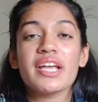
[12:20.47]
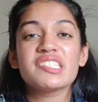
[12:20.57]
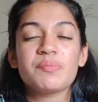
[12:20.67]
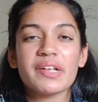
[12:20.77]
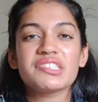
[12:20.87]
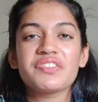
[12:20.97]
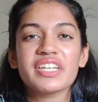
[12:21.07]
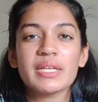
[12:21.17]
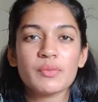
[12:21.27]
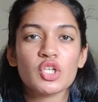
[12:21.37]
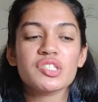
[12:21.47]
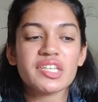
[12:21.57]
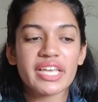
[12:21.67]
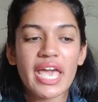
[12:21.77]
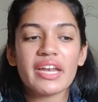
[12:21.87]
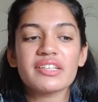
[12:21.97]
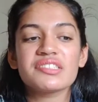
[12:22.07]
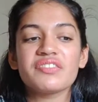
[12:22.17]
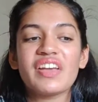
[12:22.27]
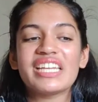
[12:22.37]
is specifically because, again,
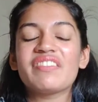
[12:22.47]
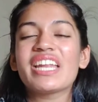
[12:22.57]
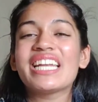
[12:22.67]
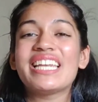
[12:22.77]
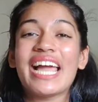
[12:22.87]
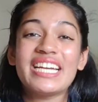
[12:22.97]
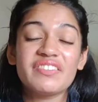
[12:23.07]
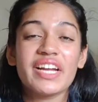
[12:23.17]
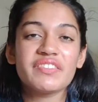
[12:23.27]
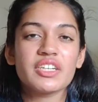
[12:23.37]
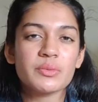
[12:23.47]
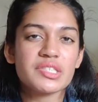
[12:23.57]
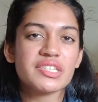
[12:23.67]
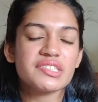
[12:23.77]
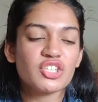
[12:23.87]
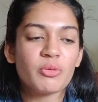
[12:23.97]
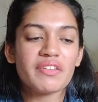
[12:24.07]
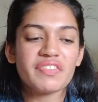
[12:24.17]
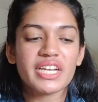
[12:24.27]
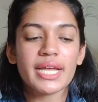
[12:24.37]
it's a very very lightweight vitamin C serum.
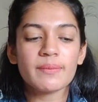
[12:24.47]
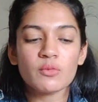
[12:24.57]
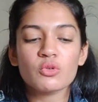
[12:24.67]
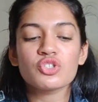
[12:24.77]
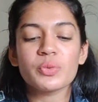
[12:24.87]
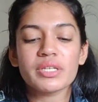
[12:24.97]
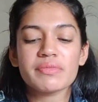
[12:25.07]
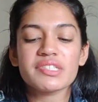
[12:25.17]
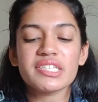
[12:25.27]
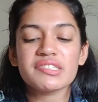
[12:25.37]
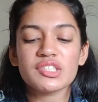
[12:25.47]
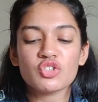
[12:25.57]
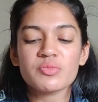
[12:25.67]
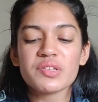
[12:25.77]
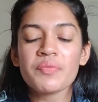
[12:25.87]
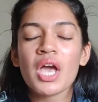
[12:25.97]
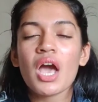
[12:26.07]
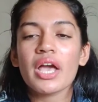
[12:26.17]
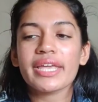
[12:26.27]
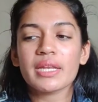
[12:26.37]
I feel like most vitamin C serums
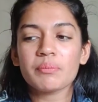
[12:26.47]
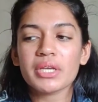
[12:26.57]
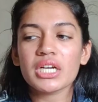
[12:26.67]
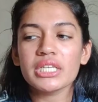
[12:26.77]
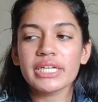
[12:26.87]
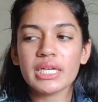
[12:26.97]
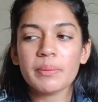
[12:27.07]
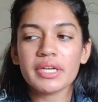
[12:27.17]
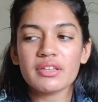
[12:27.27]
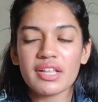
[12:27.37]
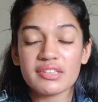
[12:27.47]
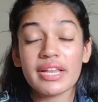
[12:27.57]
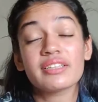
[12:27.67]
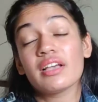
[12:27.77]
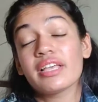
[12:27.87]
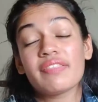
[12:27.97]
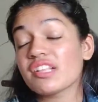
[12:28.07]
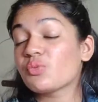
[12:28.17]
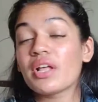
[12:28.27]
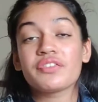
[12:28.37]
can be a little bit, like, again,
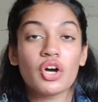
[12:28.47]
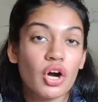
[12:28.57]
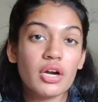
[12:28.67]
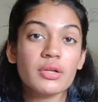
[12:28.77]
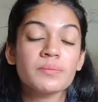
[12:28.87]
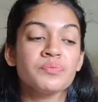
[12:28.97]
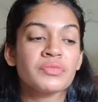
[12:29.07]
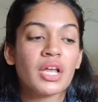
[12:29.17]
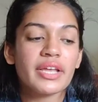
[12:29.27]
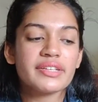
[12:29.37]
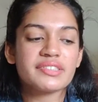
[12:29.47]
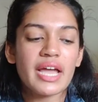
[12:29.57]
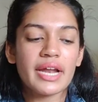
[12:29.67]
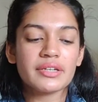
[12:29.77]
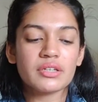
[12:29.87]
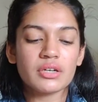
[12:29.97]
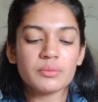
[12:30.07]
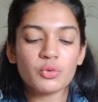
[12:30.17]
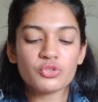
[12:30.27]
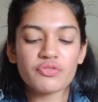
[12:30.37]
that's what I've heard, is that
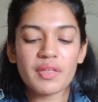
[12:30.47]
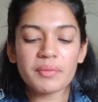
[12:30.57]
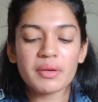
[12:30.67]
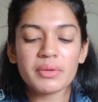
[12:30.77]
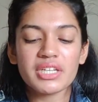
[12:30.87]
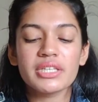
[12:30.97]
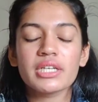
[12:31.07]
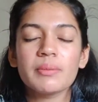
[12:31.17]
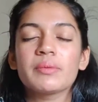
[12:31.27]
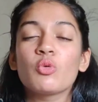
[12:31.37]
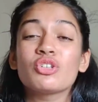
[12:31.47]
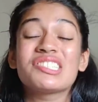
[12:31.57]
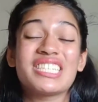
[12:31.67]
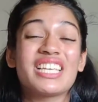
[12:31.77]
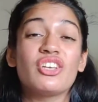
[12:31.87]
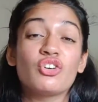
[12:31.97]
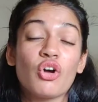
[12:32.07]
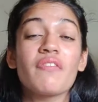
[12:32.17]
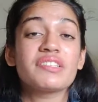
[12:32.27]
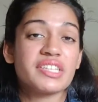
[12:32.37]
most of them can be a little bit more stickier
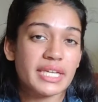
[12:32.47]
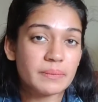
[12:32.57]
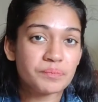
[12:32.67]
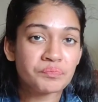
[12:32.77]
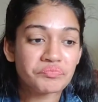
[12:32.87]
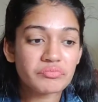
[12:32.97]
on the skin,